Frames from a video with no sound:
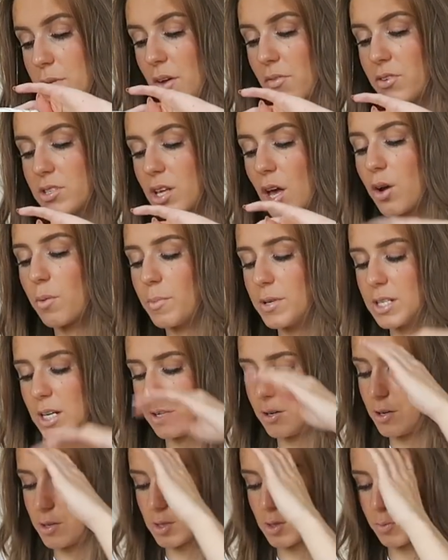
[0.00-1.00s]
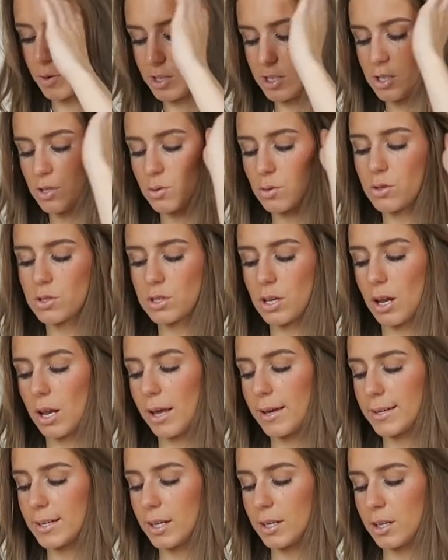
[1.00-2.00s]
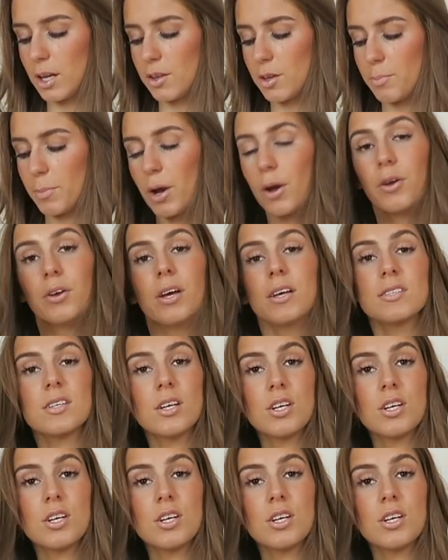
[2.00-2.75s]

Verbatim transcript: recycled materials, which is also like another bonus.